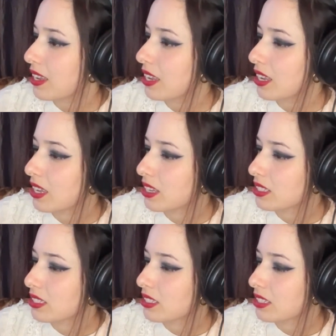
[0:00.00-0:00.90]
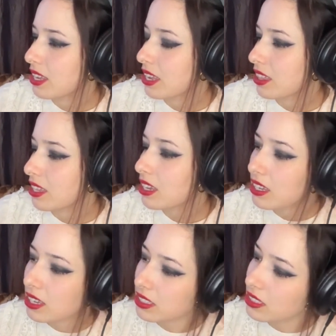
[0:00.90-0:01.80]
and I
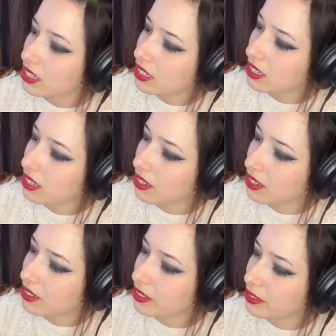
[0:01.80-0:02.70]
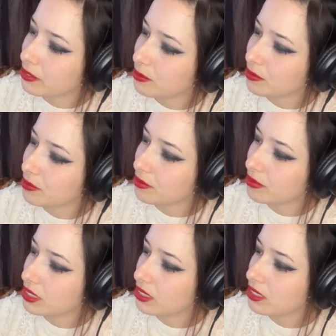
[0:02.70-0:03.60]
think it's like
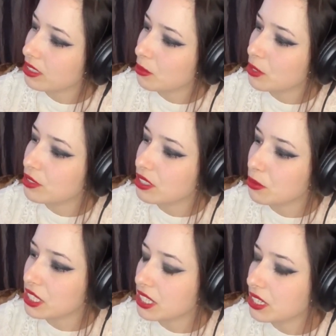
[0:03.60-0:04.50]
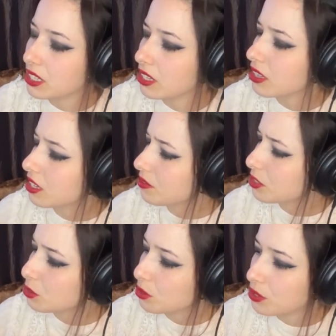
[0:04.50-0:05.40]
supposed to be a love
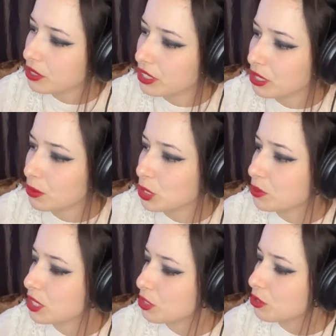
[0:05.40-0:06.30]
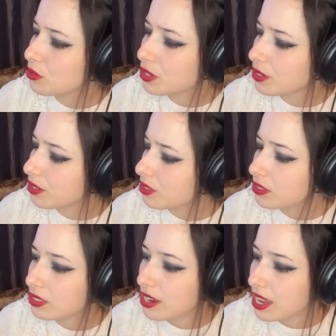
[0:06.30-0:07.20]
story between 2
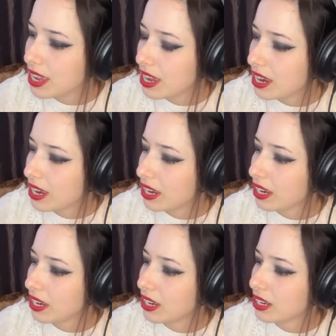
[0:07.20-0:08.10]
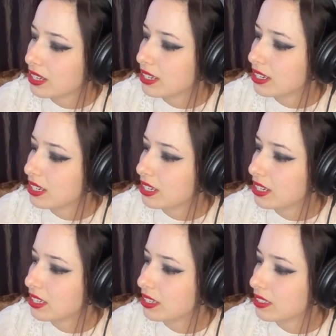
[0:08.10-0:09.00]
girls, and
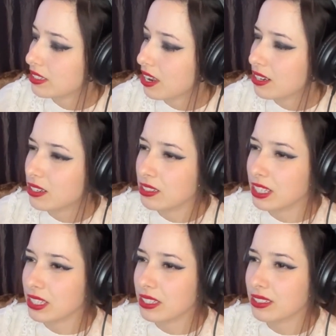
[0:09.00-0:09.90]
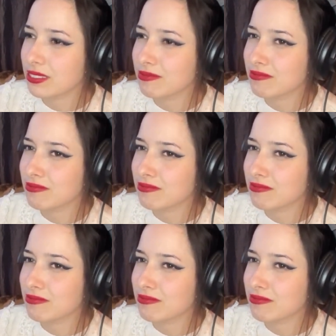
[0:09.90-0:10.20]
it is kind of like